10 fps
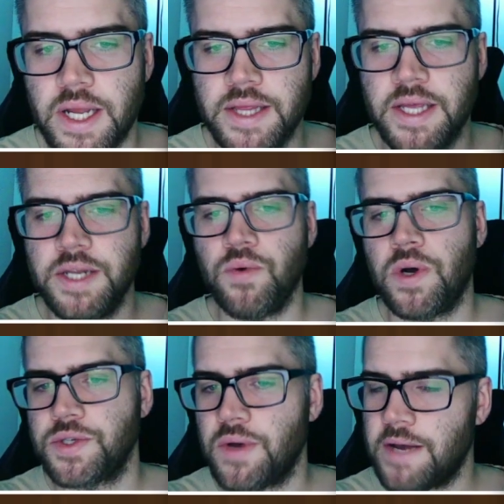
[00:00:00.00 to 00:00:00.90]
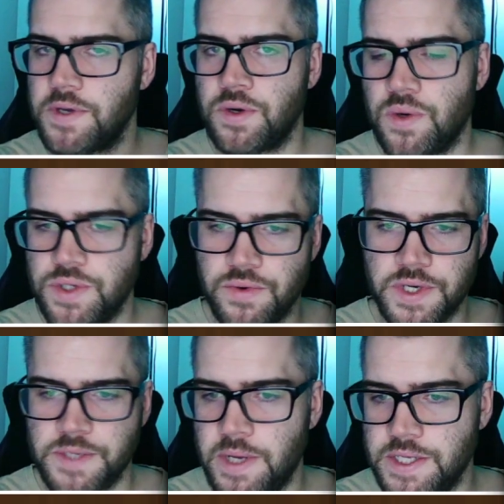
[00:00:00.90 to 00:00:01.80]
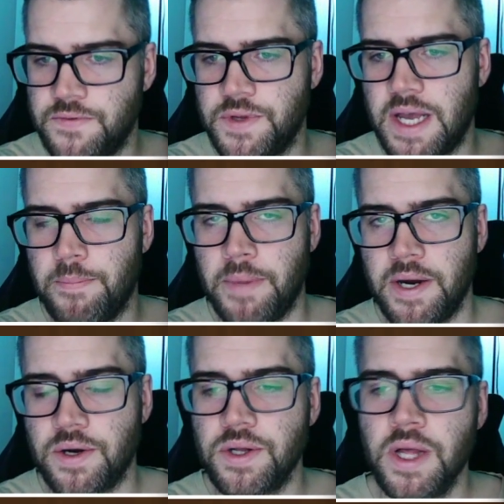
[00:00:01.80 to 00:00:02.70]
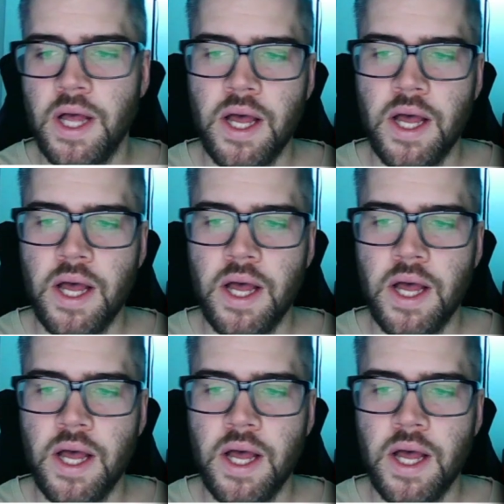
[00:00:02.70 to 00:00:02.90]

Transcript: and then you also have the gold to expense for that barrel.